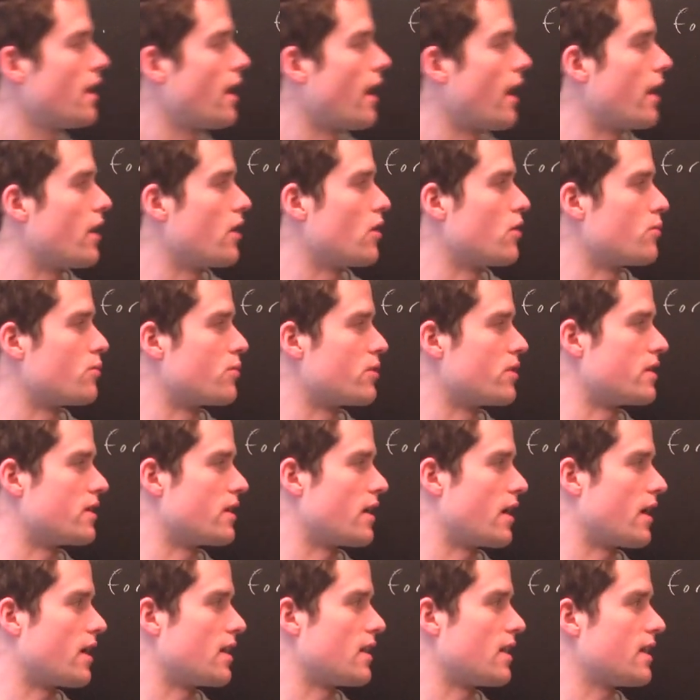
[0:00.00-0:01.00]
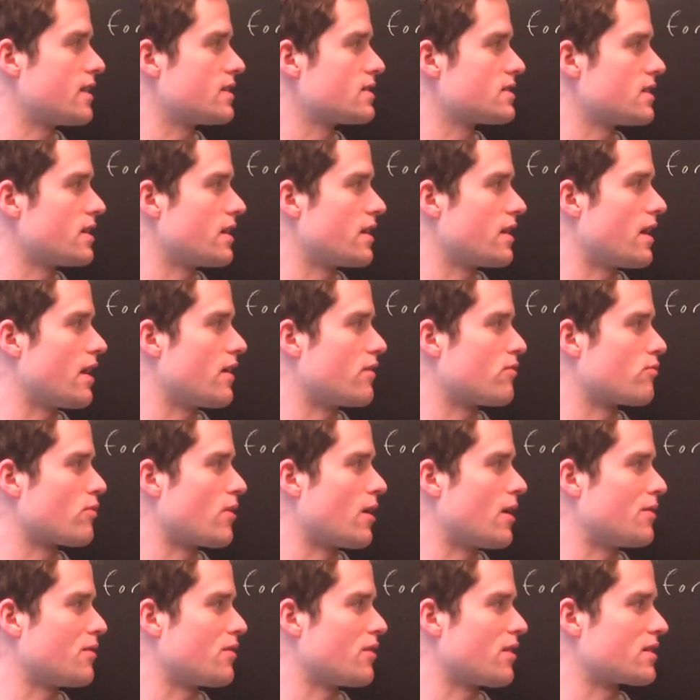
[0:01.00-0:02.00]
And it will be uh, less than f
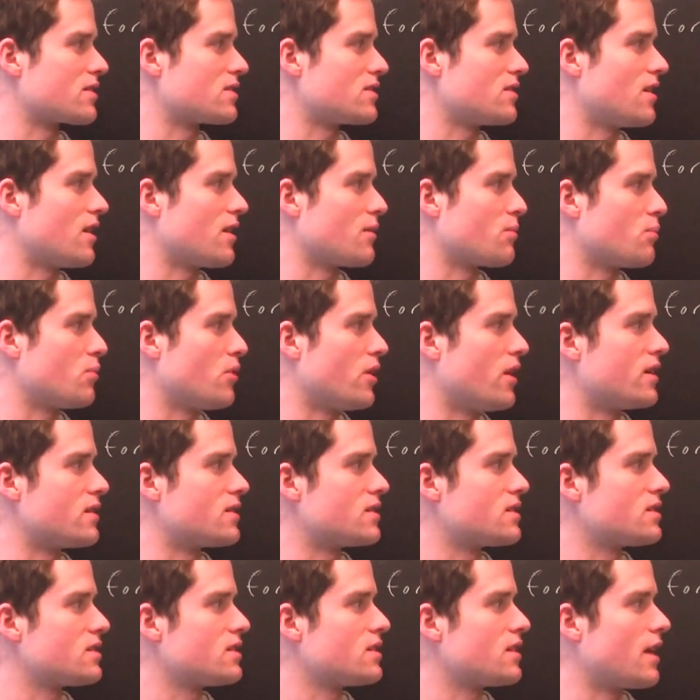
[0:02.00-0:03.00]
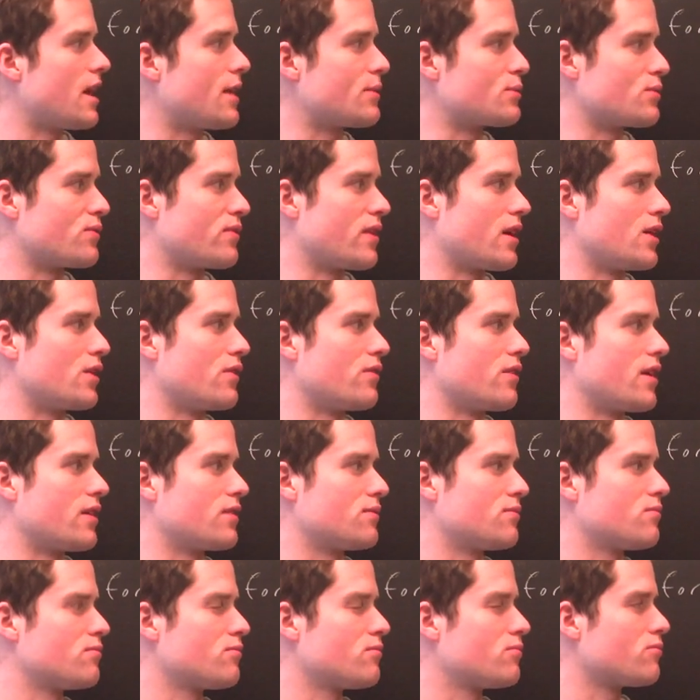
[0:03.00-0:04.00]
prime of x naught plus absolute value of
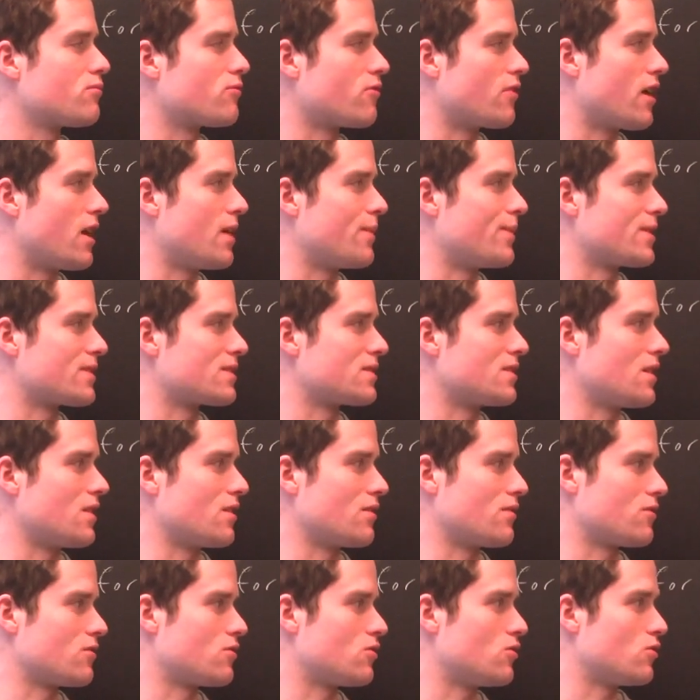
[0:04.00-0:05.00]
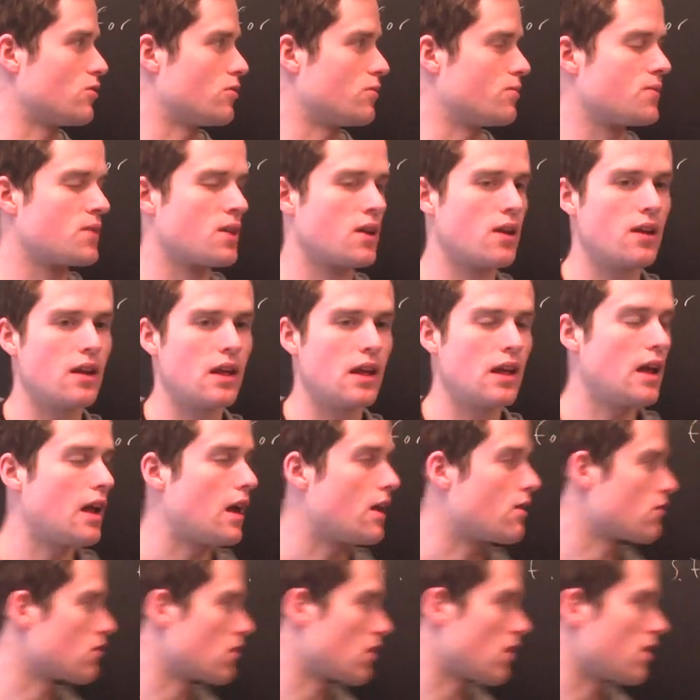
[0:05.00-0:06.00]
f prime x naught over 2.
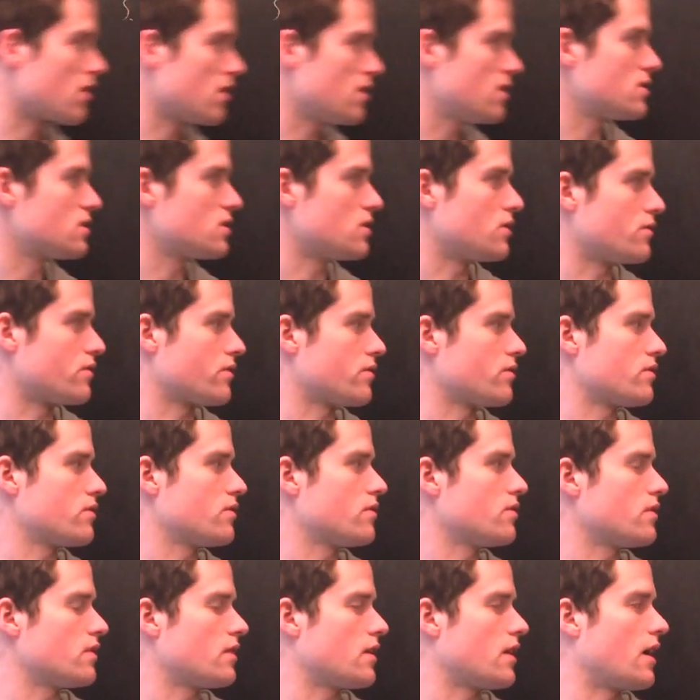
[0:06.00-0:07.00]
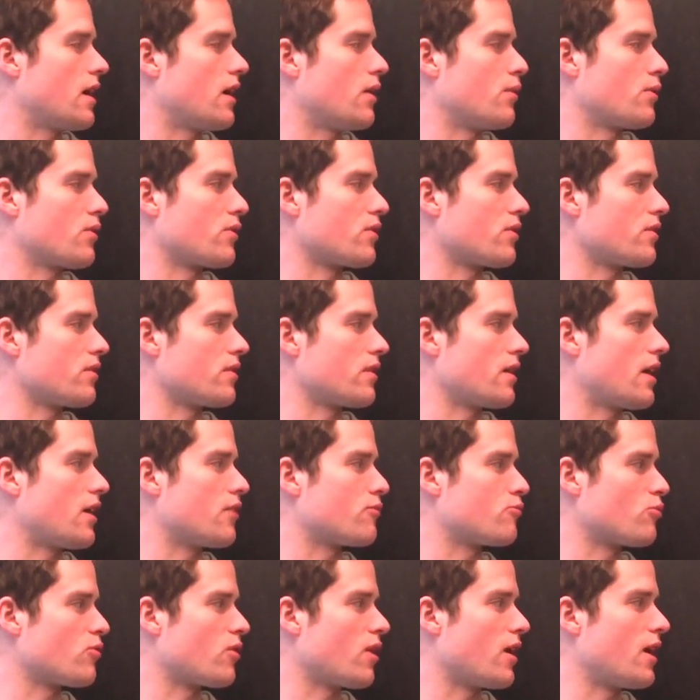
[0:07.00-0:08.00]
And regardless of uh, whether
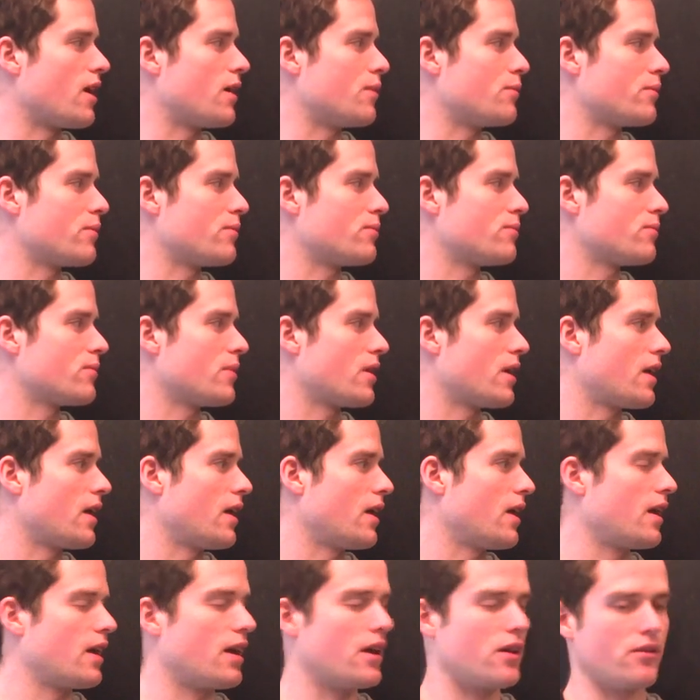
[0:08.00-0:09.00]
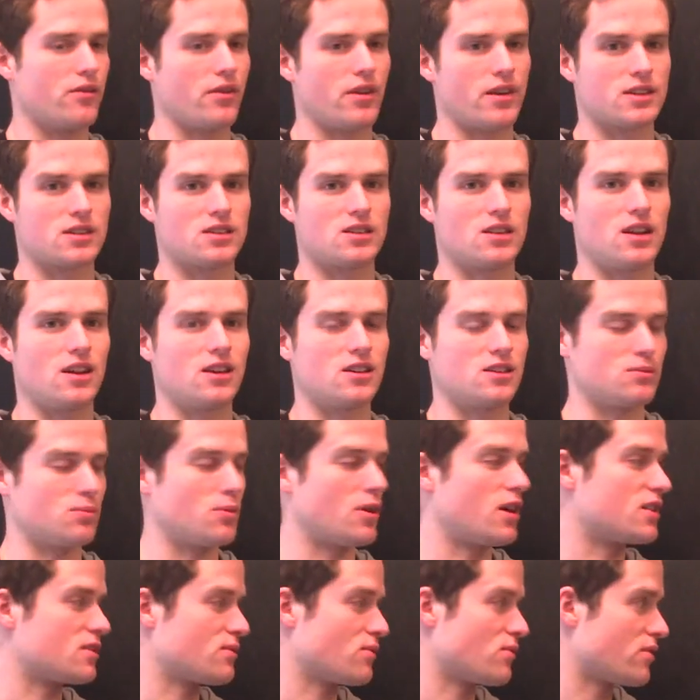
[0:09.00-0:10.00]
f prime of x naught is
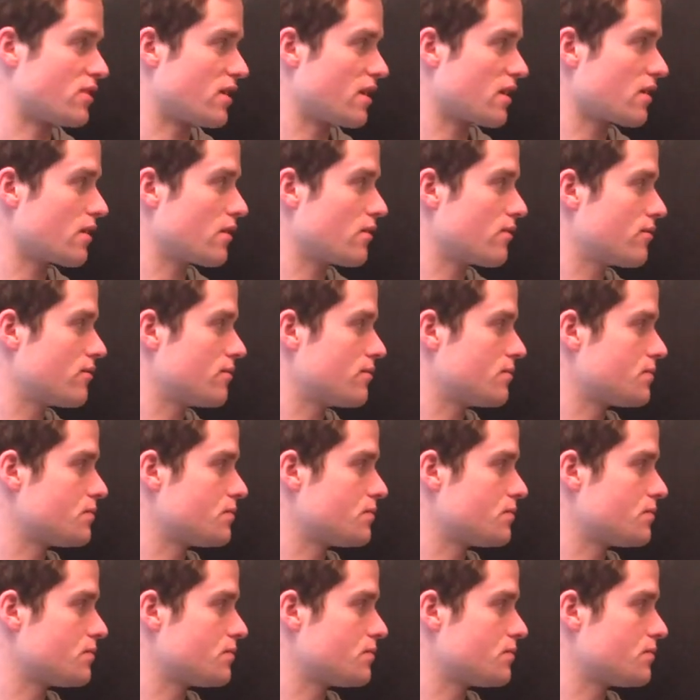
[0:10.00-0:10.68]
positive or negative,